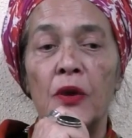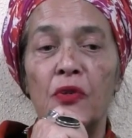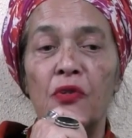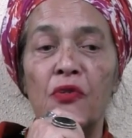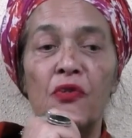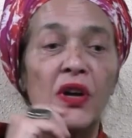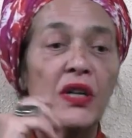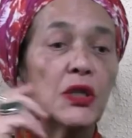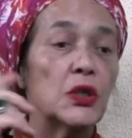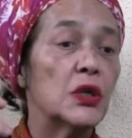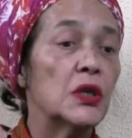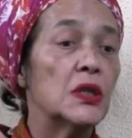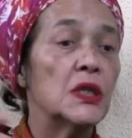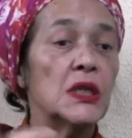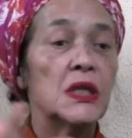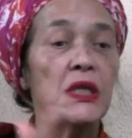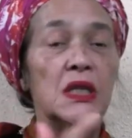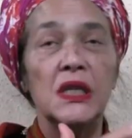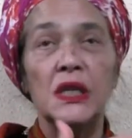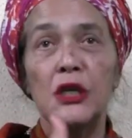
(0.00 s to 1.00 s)

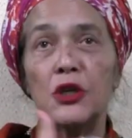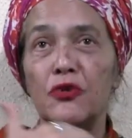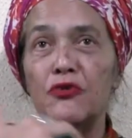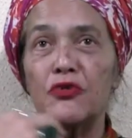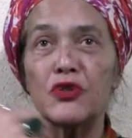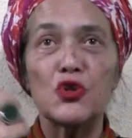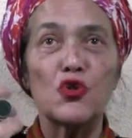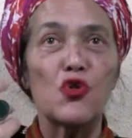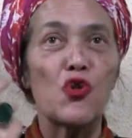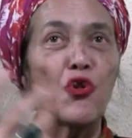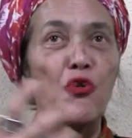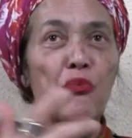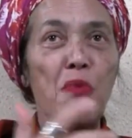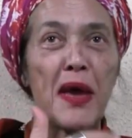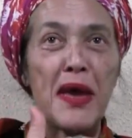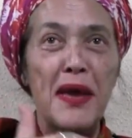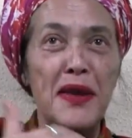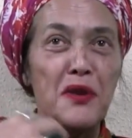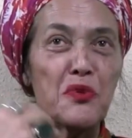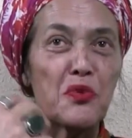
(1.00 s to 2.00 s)
fraternity of strong
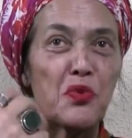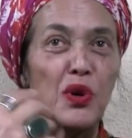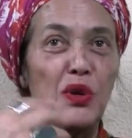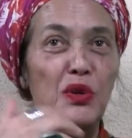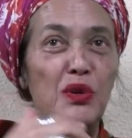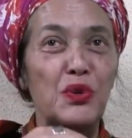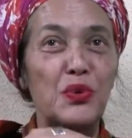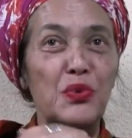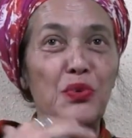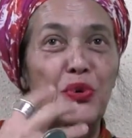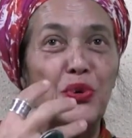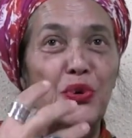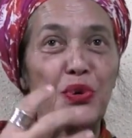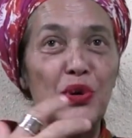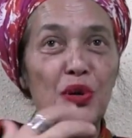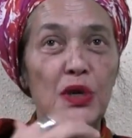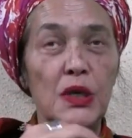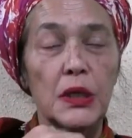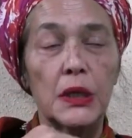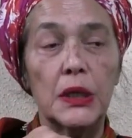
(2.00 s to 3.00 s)
men around the
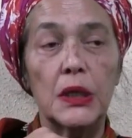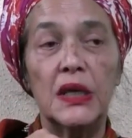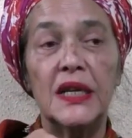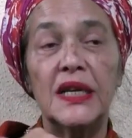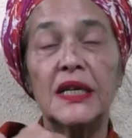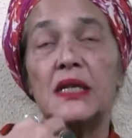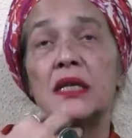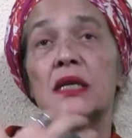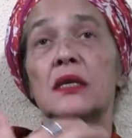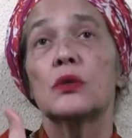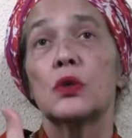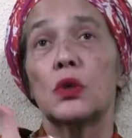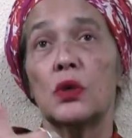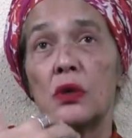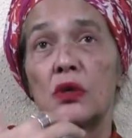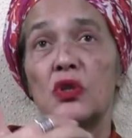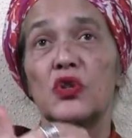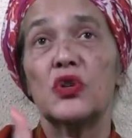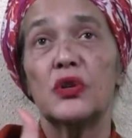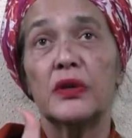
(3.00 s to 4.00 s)
world leading the
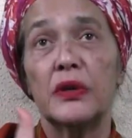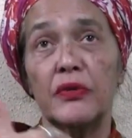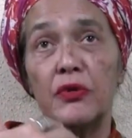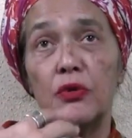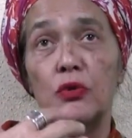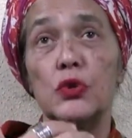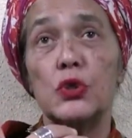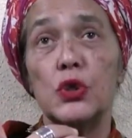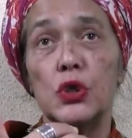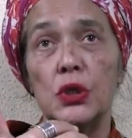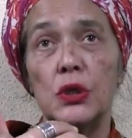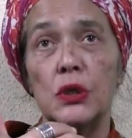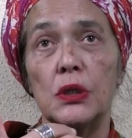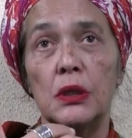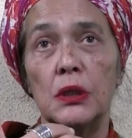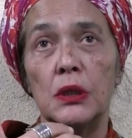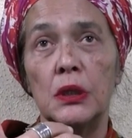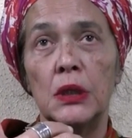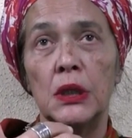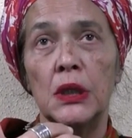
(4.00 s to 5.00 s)
counter-revolution.
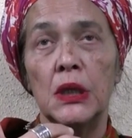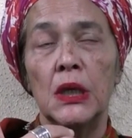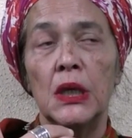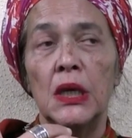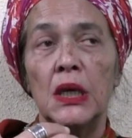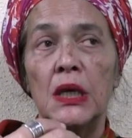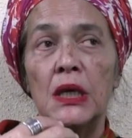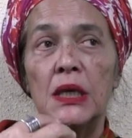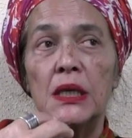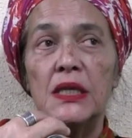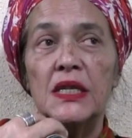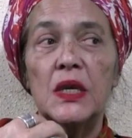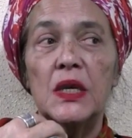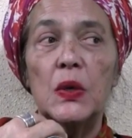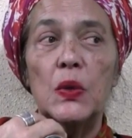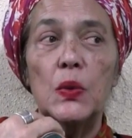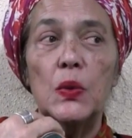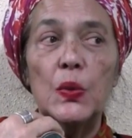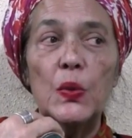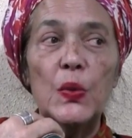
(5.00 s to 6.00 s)

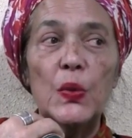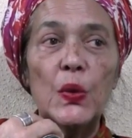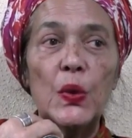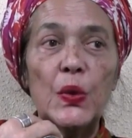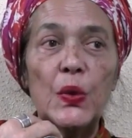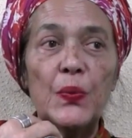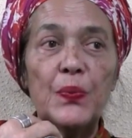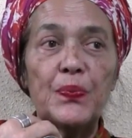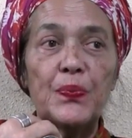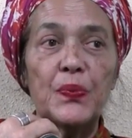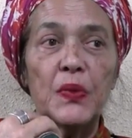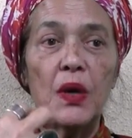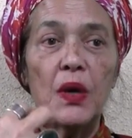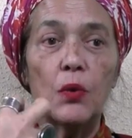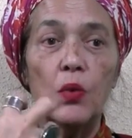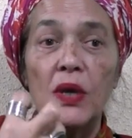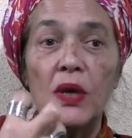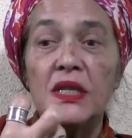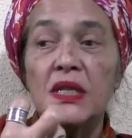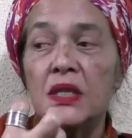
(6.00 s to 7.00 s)
So,
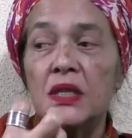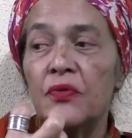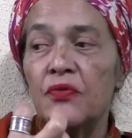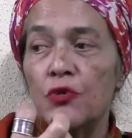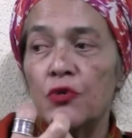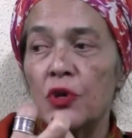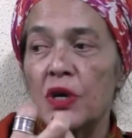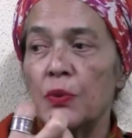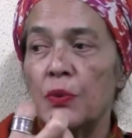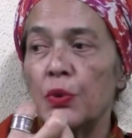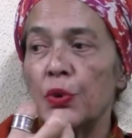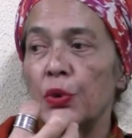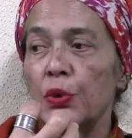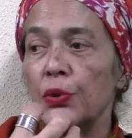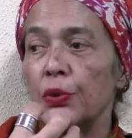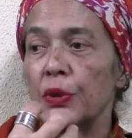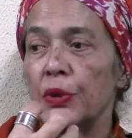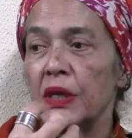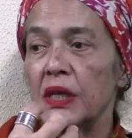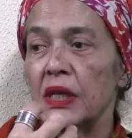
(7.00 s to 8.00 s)
what is the
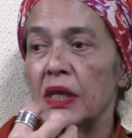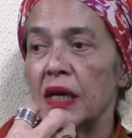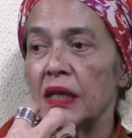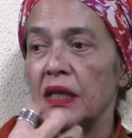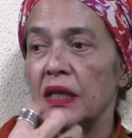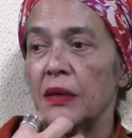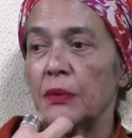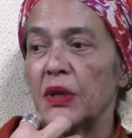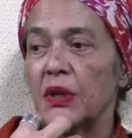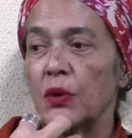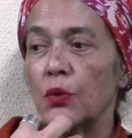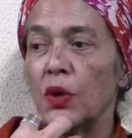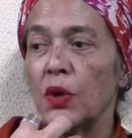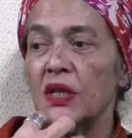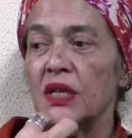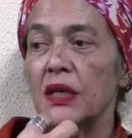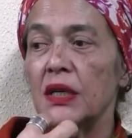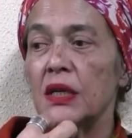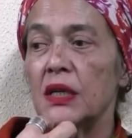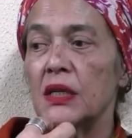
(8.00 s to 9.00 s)
vocabulary that, I mean,
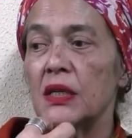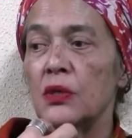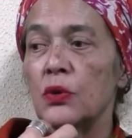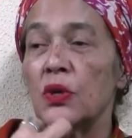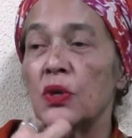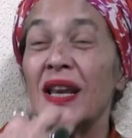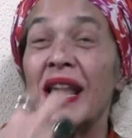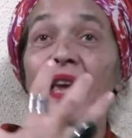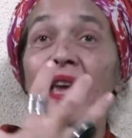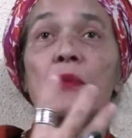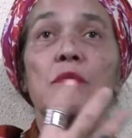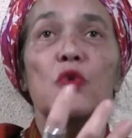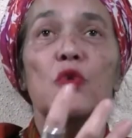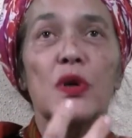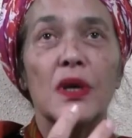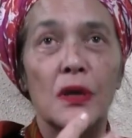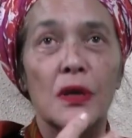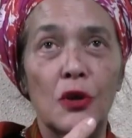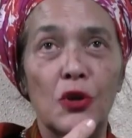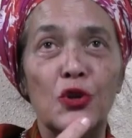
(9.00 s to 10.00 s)
what is the name
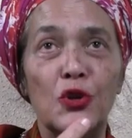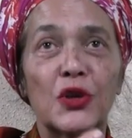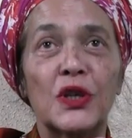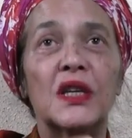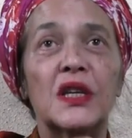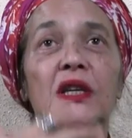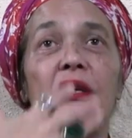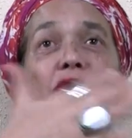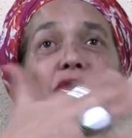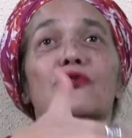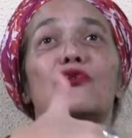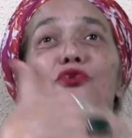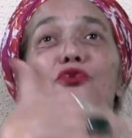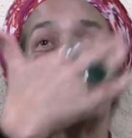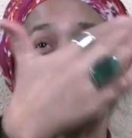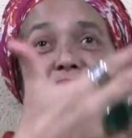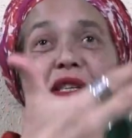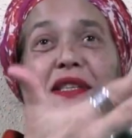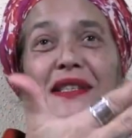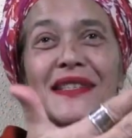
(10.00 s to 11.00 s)
we're going to give
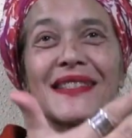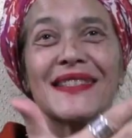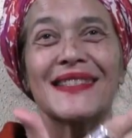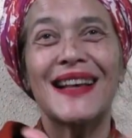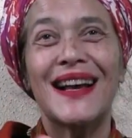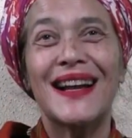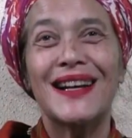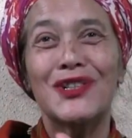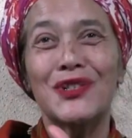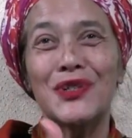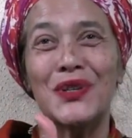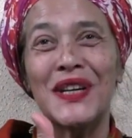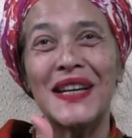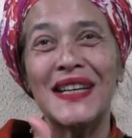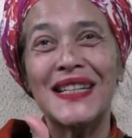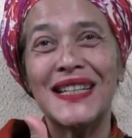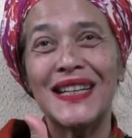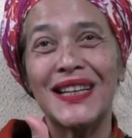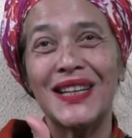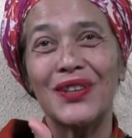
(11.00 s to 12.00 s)
to this
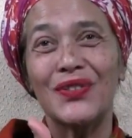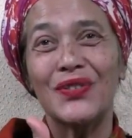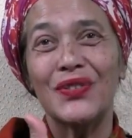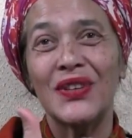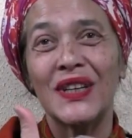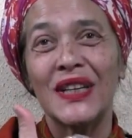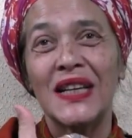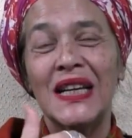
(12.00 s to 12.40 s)
alternative?